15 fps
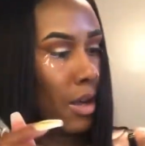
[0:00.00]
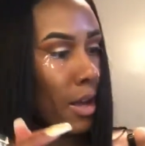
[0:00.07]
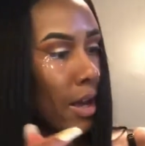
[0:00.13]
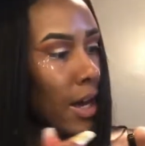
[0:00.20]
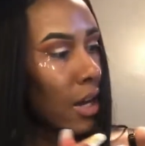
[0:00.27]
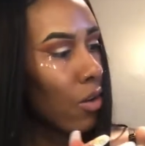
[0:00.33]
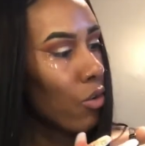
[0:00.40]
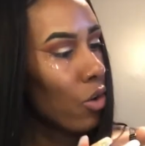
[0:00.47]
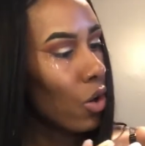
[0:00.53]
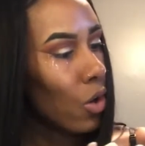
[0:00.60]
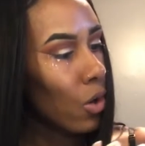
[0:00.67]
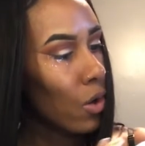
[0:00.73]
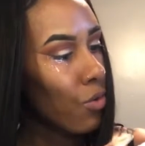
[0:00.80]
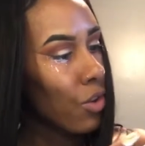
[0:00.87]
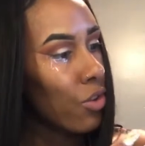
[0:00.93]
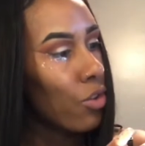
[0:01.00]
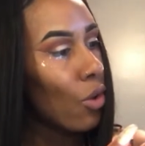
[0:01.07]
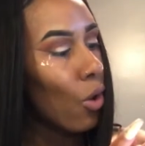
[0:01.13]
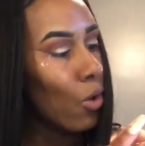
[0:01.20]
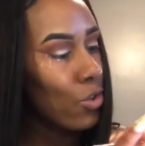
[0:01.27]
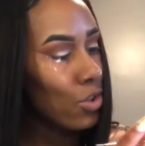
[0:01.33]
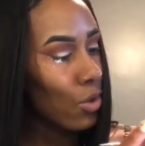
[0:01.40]
I don't know if this is
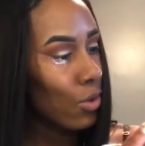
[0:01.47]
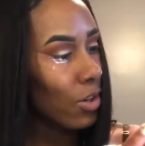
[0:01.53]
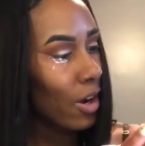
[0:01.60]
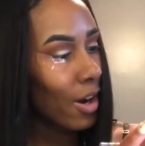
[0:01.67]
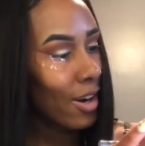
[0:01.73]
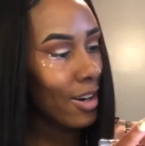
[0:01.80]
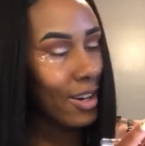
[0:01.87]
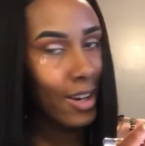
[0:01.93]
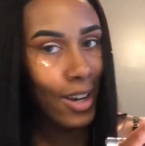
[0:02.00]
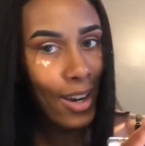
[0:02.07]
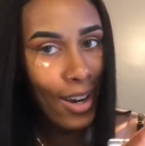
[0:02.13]
also dark,